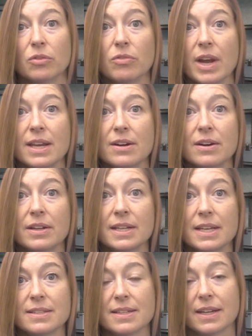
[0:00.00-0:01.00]

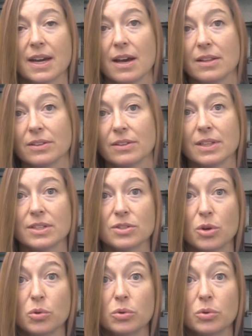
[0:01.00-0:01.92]
Radon is a colorless,